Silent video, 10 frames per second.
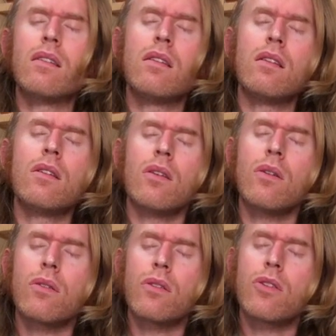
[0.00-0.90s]
kid
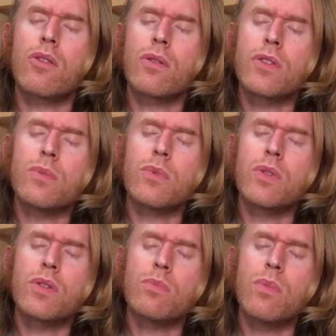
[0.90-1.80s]
on
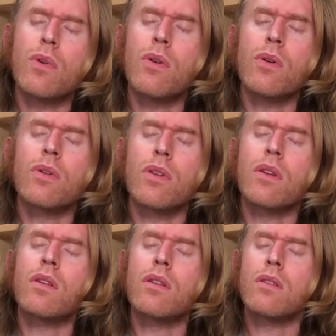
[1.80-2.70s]
Christmas
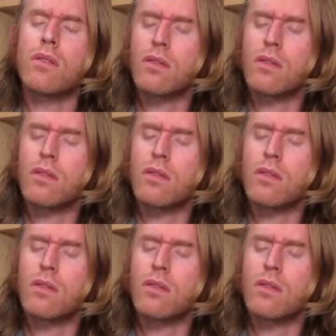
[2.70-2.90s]
morning